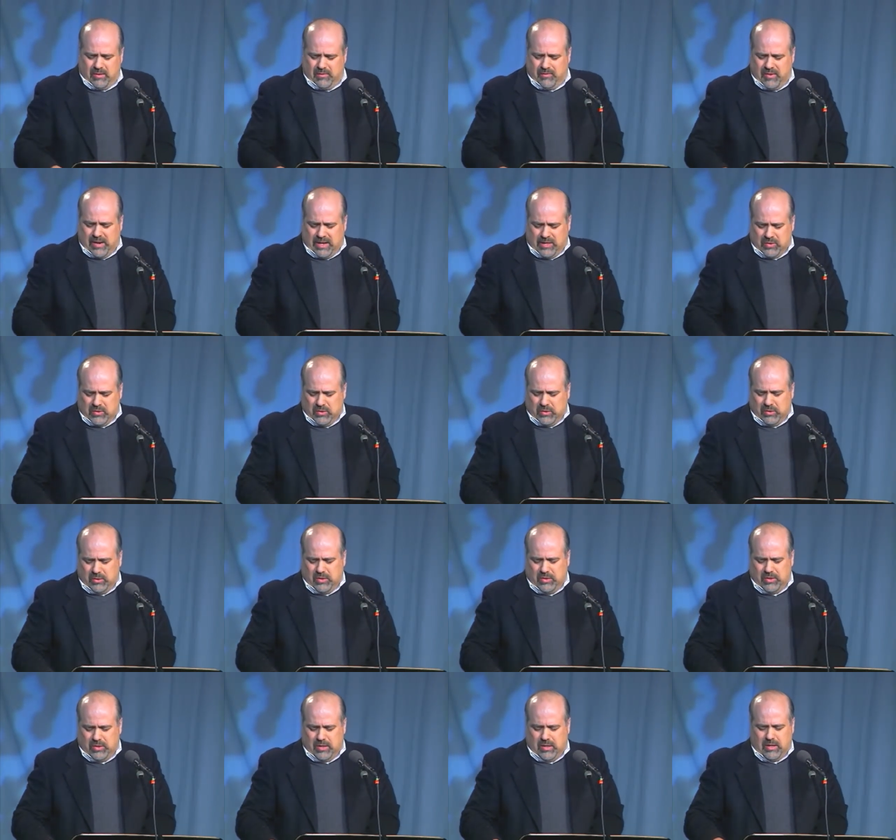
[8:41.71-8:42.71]
facile
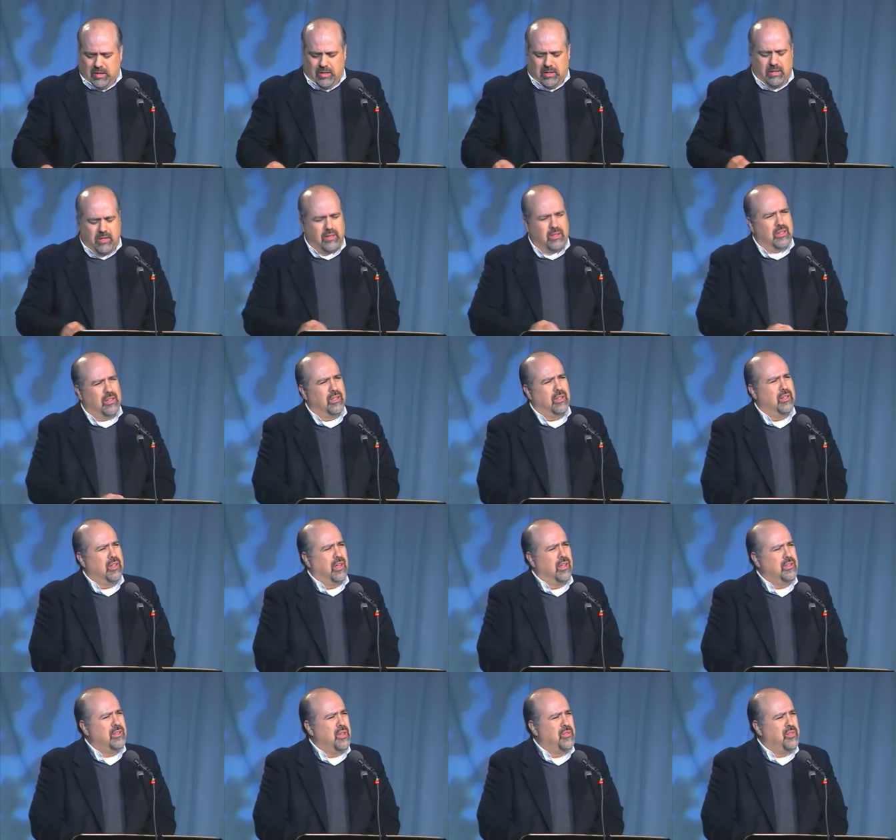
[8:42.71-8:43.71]
uh,
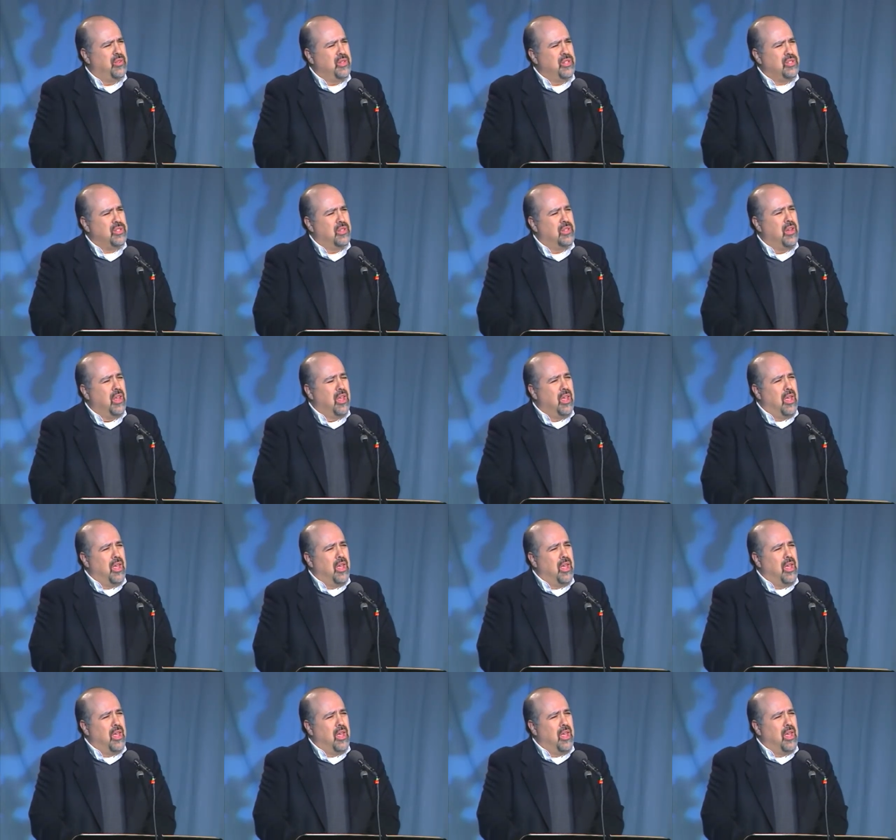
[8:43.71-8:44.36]
uh, definition,